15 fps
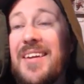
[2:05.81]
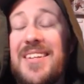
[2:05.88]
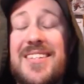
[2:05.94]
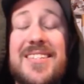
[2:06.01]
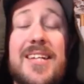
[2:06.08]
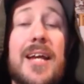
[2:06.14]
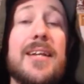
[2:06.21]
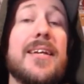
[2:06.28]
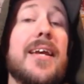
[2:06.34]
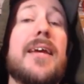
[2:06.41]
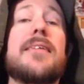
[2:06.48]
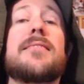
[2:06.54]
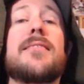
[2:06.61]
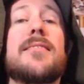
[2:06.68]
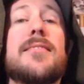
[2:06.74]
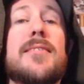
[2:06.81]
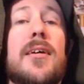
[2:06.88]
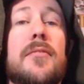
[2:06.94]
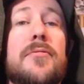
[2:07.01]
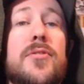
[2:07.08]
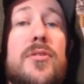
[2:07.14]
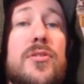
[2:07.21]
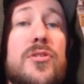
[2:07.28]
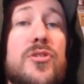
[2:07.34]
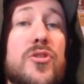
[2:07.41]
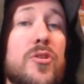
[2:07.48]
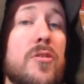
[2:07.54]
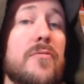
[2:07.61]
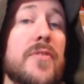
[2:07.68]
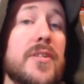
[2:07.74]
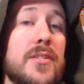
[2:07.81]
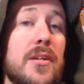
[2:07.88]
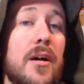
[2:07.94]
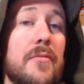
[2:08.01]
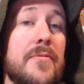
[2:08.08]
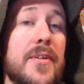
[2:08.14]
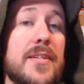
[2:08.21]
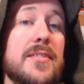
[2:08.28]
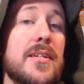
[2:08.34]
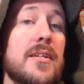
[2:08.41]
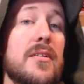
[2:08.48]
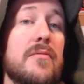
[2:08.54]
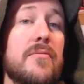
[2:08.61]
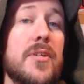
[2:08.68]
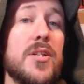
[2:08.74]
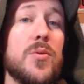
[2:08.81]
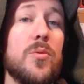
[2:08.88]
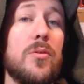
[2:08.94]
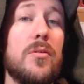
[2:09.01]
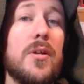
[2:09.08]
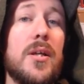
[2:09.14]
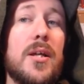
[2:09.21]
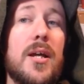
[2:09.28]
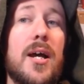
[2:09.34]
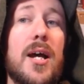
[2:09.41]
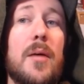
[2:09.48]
and it dedicates itself to the service of this individual,